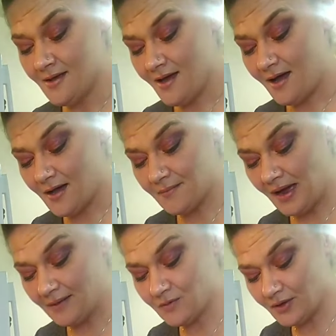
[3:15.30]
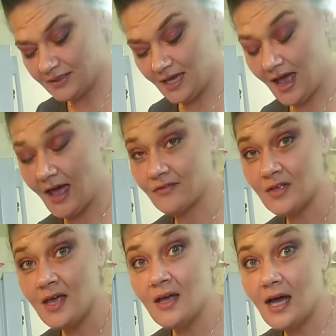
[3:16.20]
I'm going to have
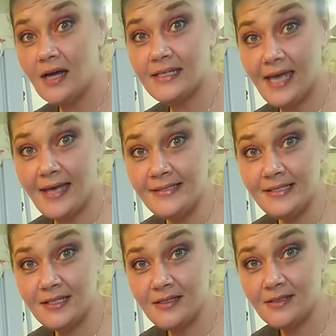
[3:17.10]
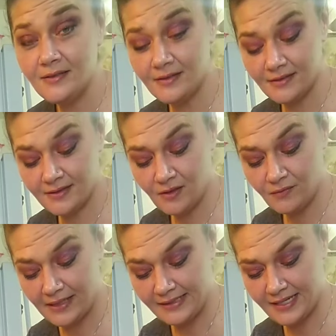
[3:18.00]
a guest on
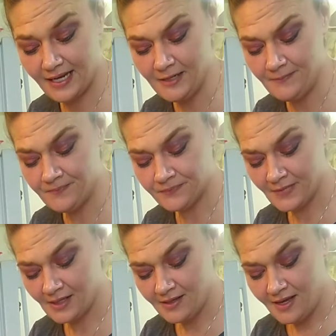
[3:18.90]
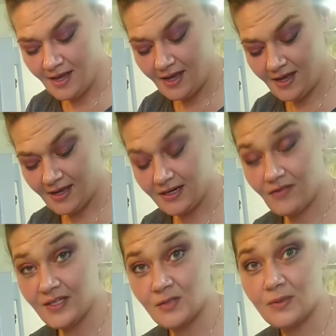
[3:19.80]
Wednesday, and
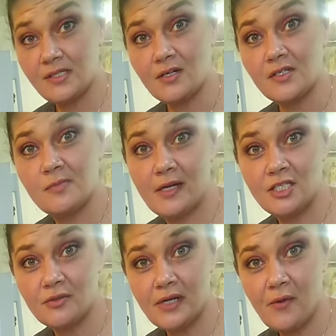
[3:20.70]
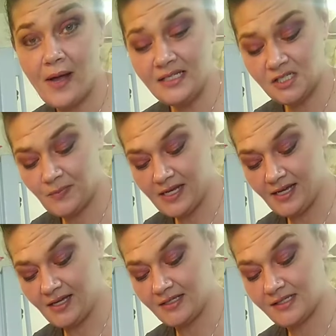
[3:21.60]
this was her special request
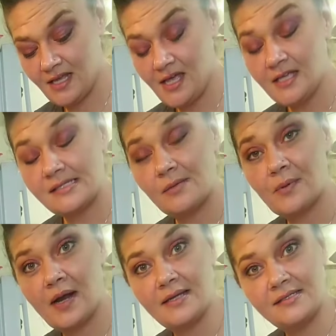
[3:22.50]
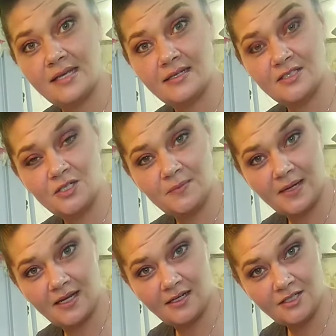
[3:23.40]
because, surprising to
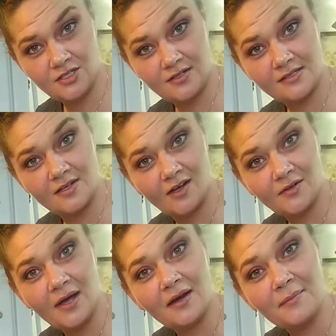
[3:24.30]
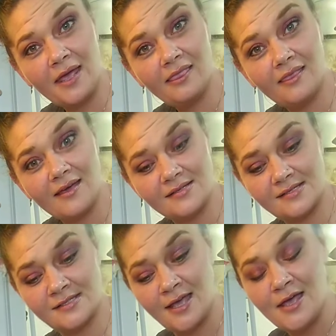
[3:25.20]
me, she does not know how to make
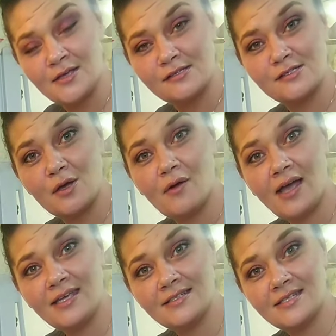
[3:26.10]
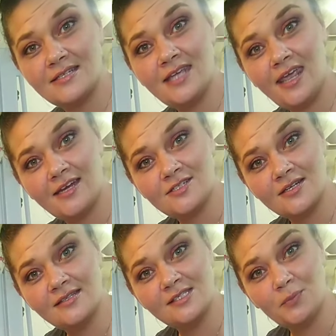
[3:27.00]
this. So I get to teach
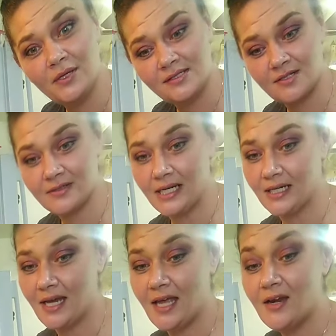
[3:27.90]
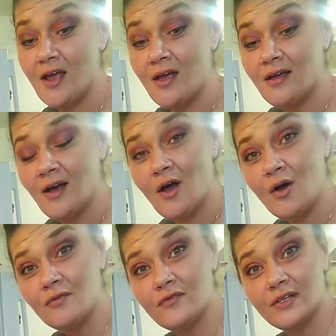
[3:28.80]
in split screen, and
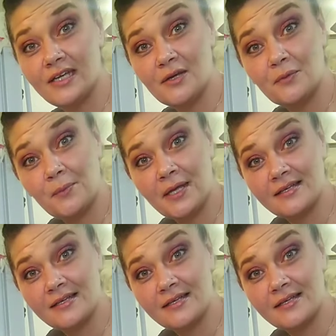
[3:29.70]
hopefully it will be